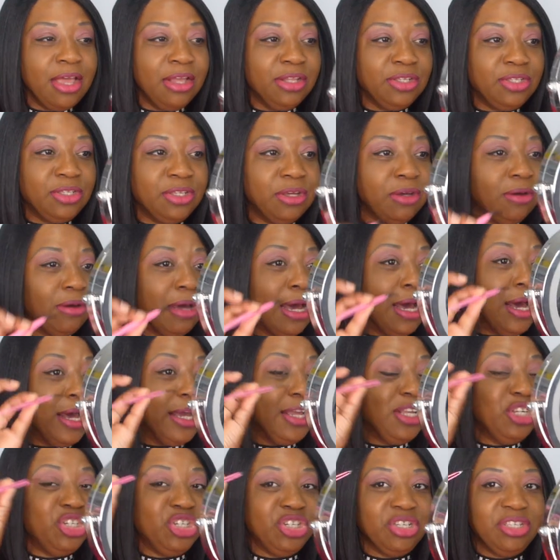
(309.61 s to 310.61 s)
So
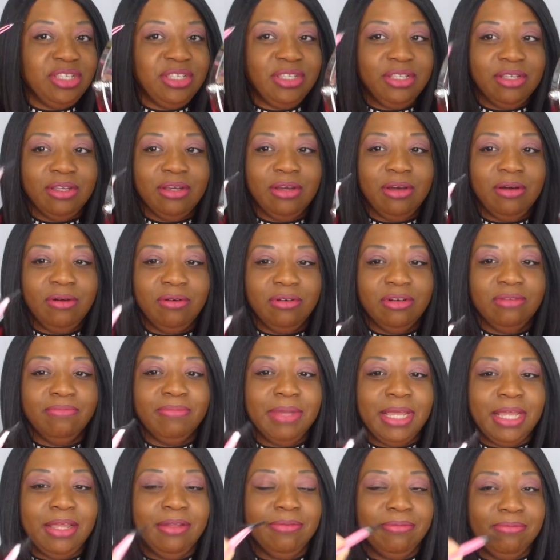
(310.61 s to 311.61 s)
I just hold
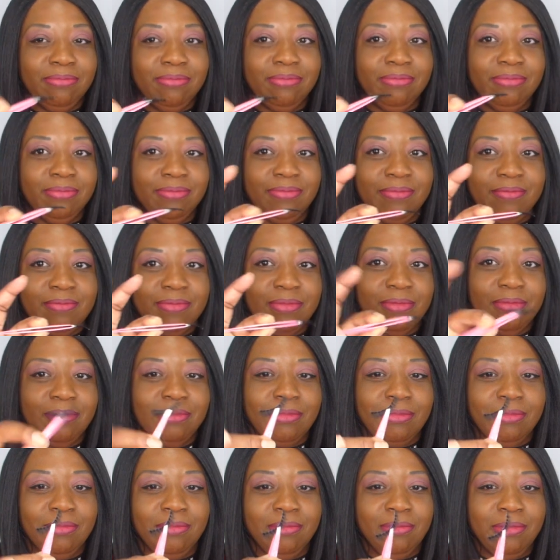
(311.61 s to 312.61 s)
my,
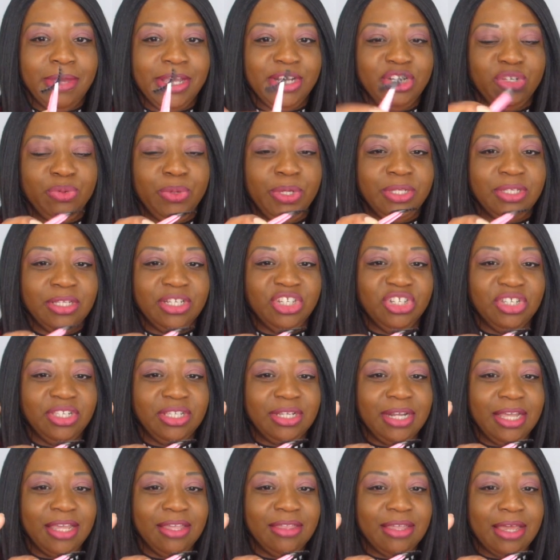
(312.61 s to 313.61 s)
my tweezer
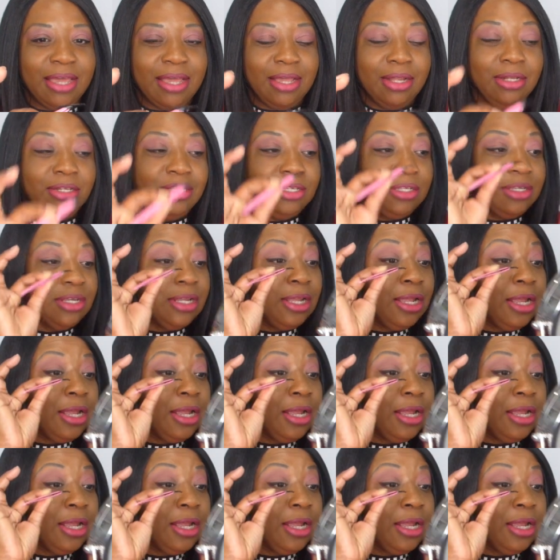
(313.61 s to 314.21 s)
just like that.